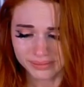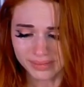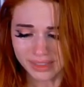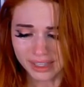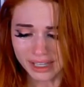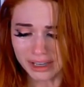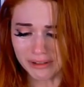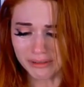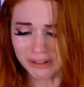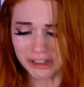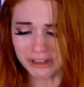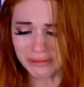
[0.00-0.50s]

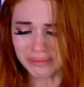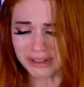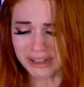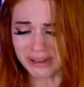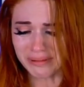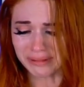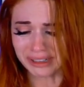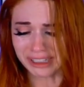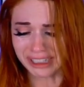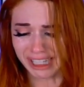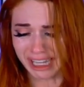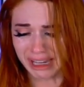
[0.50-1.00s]
What do you mean I'm
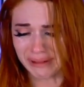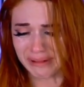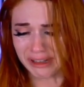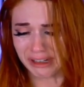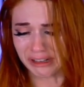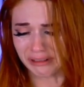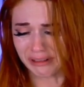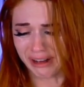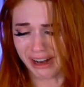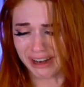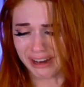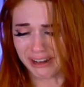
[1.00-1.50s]
claiming
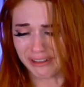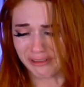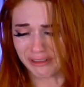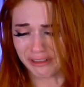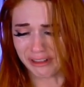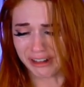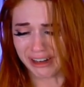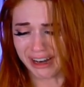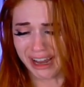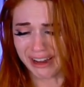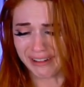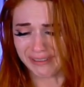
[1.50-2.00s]
credit for
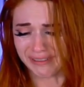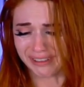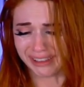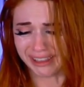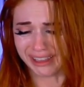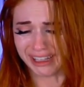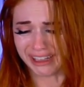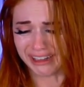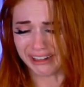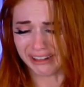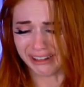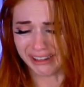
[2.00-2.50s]
it? I've
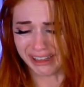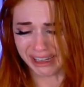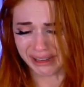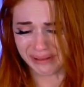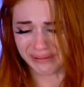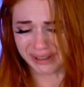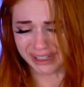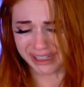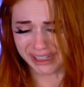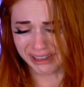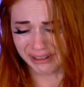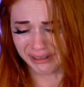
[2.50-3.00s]
literally
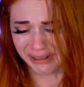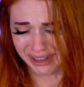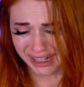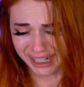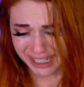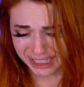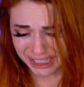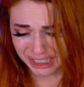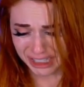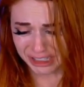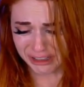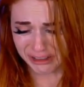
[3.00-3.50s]
been the one
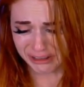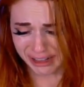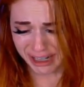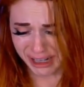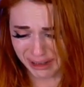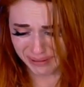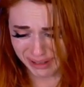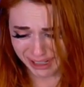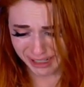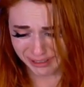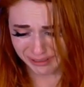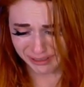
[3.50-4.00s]

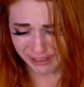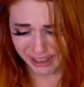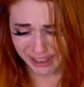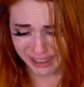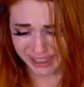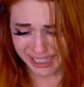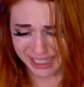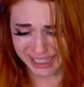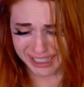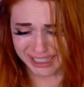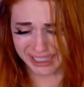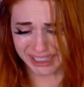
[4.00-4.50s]
streaming for all
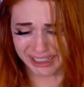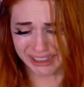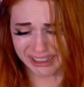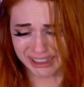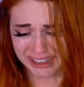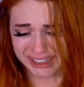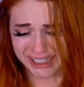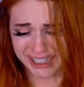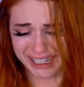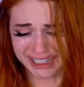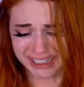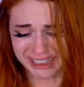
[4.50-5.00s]
these years
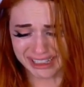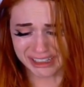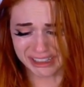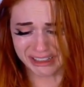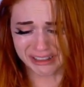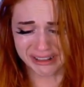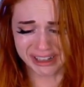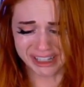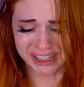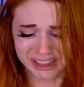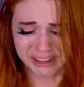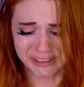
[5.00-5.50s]
and
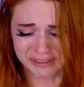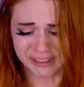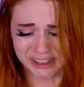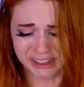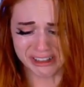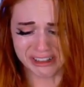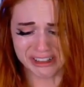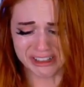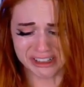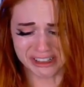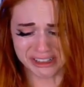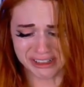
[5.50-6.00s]
doing the photo
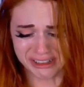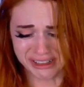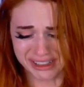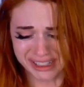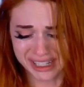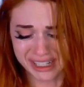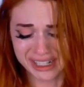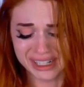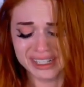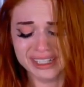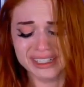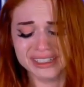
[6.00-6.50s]

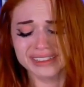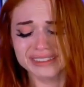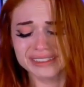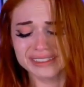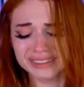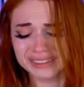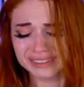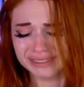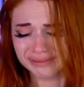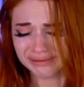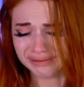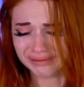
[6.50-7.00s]

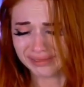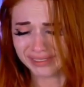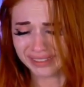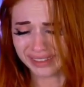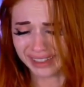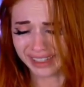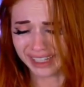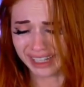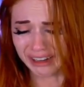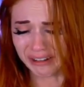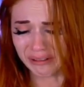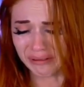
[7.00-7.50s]
shoots.
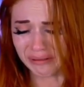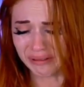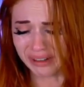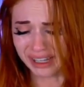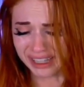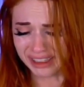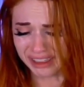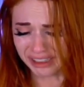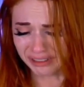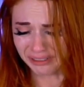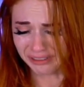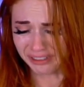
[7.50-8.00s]
Like, what
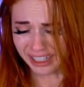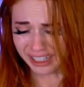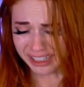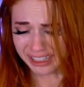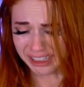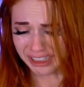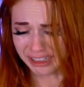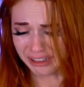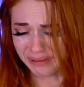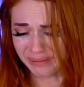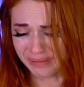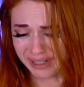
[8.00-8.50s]
do
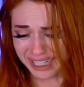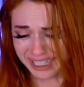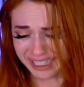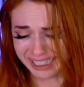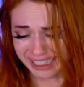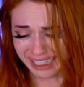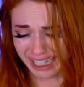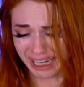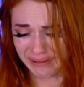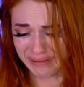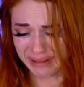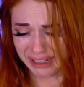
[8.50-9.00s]
you mean
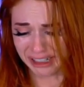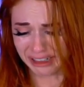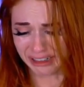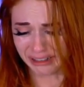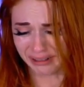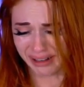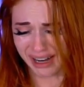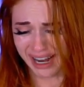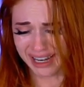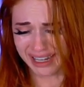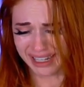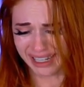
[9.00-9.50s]
claiming
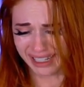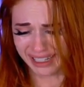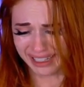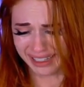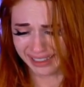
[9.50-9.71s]
credit?